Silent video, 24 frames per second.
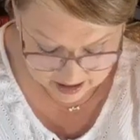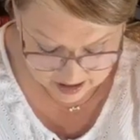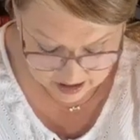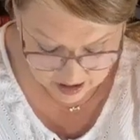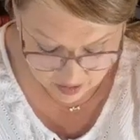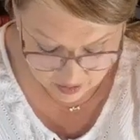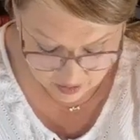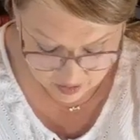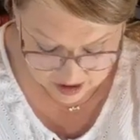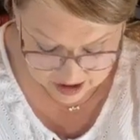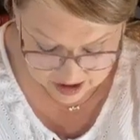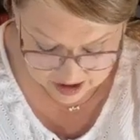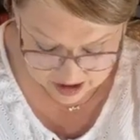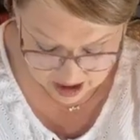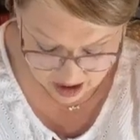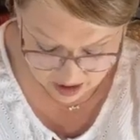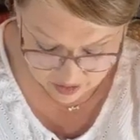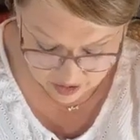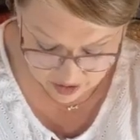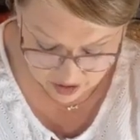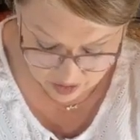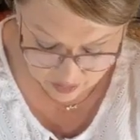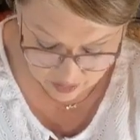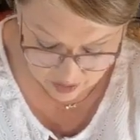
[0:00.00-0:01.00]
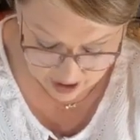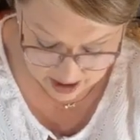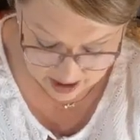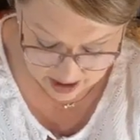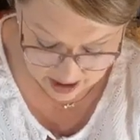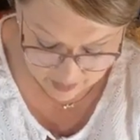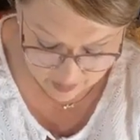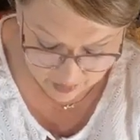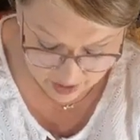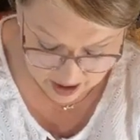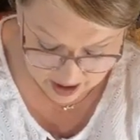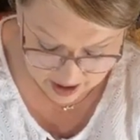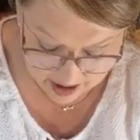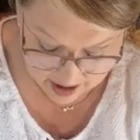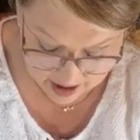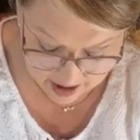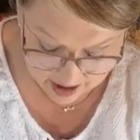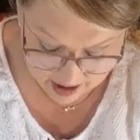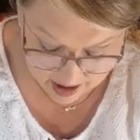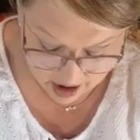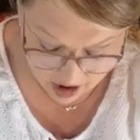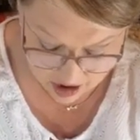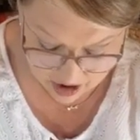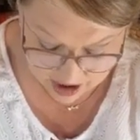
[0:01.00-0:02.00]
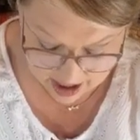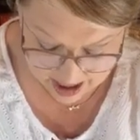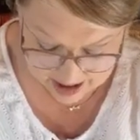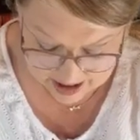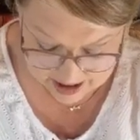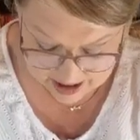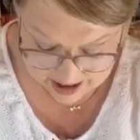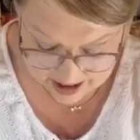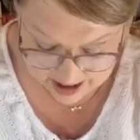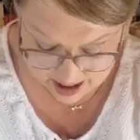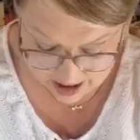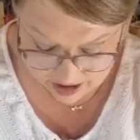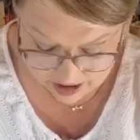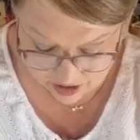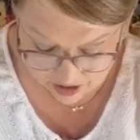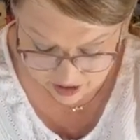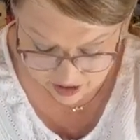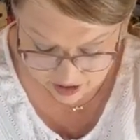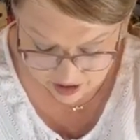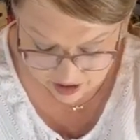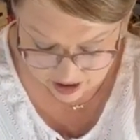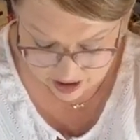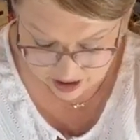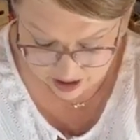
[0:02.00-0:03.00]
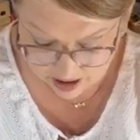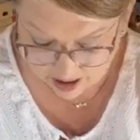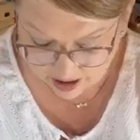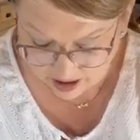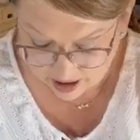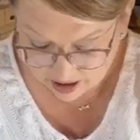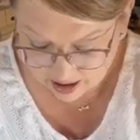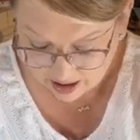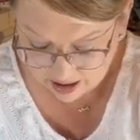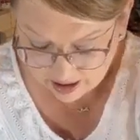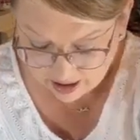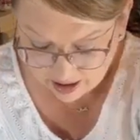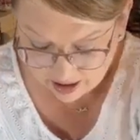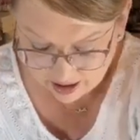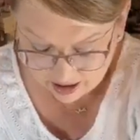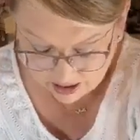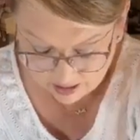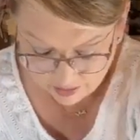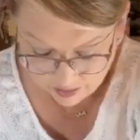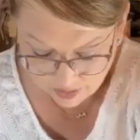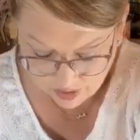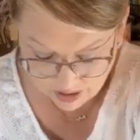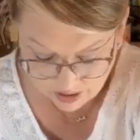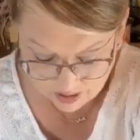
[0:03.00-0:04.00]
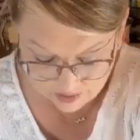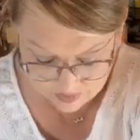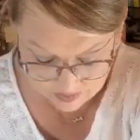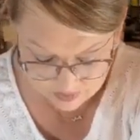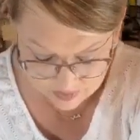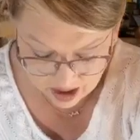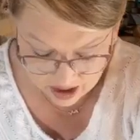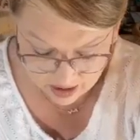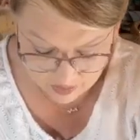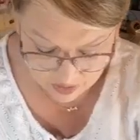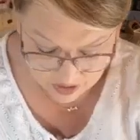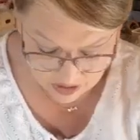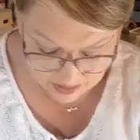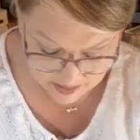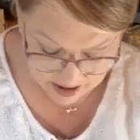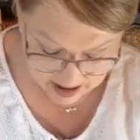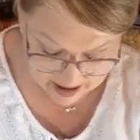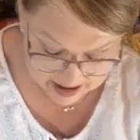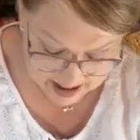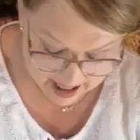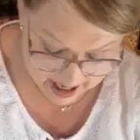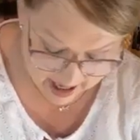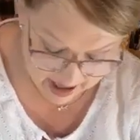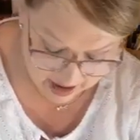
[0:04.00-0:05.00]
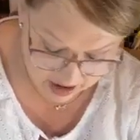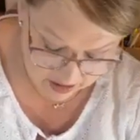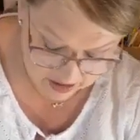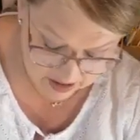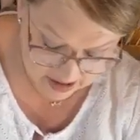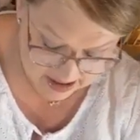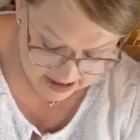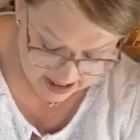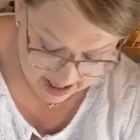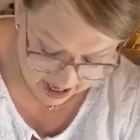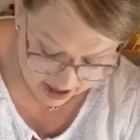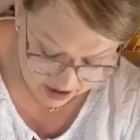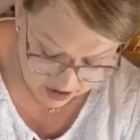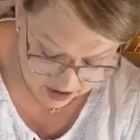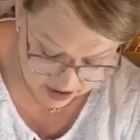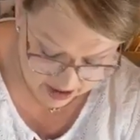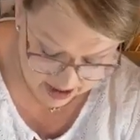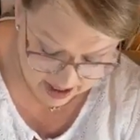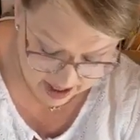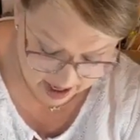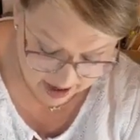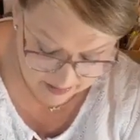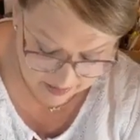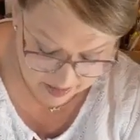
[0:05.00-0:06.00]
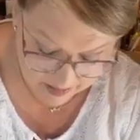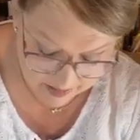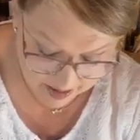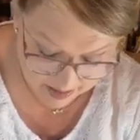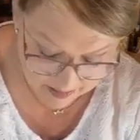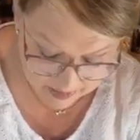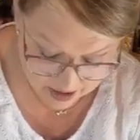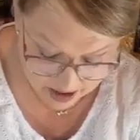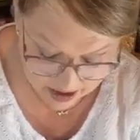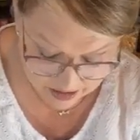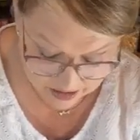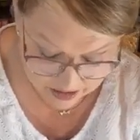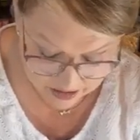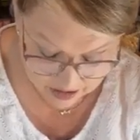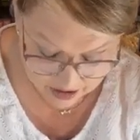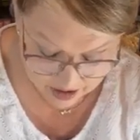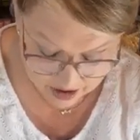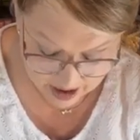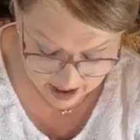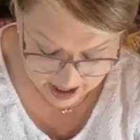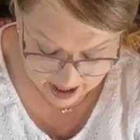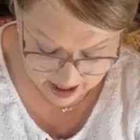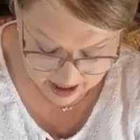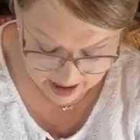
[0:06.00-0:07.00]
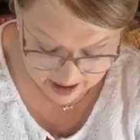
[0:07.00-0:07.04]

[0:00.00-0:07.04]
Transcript: So it was so good. We all got together, well, not with my dad on Saturday night, but my mother.